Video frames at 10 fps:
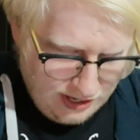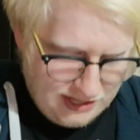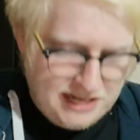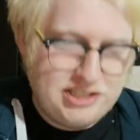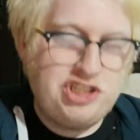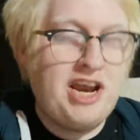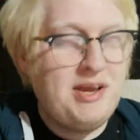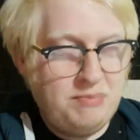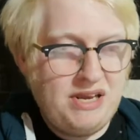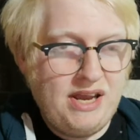The
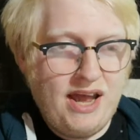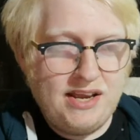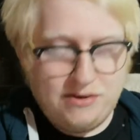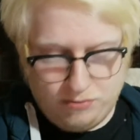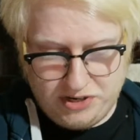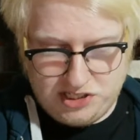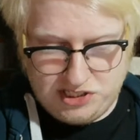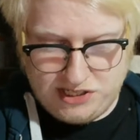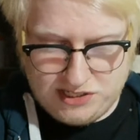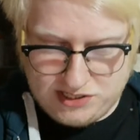JPA, which
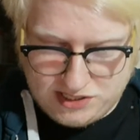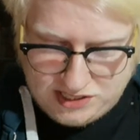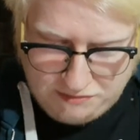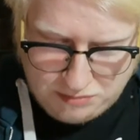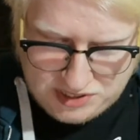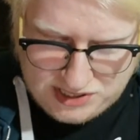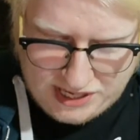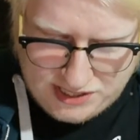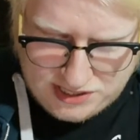is a 7%